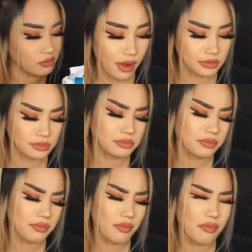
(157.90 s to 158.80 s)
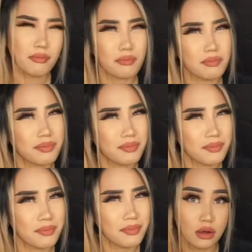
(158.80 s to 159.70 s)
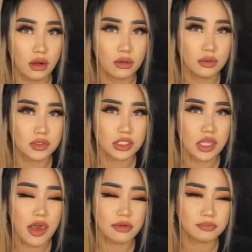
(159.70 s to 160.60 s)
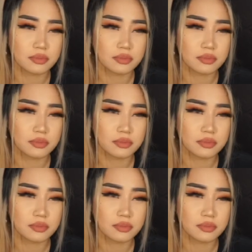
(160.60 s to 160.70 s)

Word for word: Mmm. Mm. I don't know what to say.